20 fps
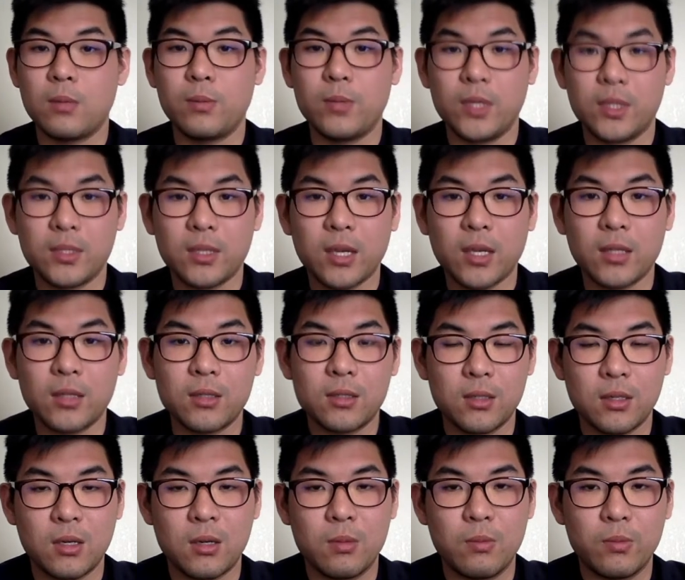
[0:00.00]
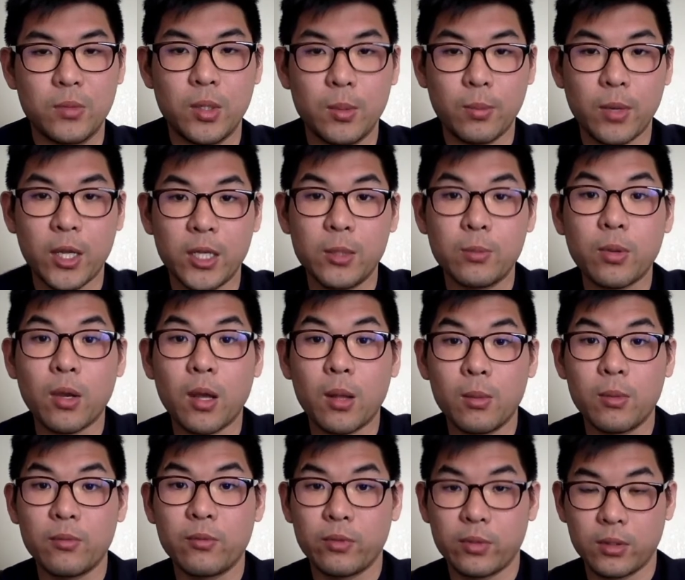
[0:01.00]
Besides um, the money
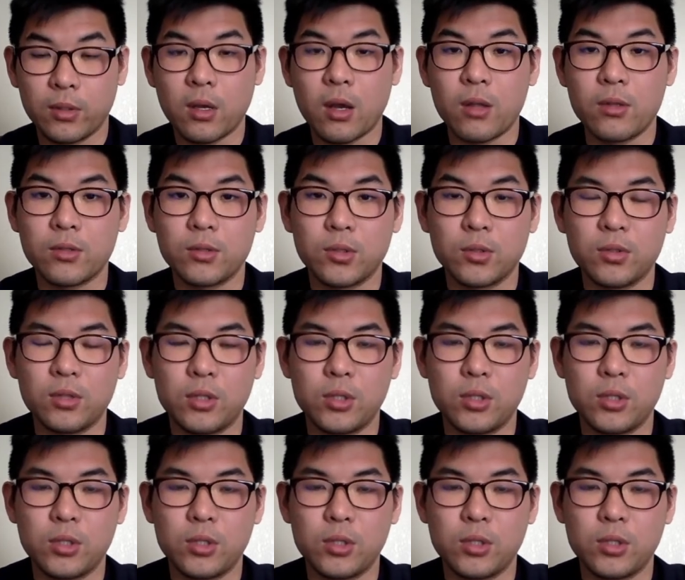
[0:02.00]
problem for the concert,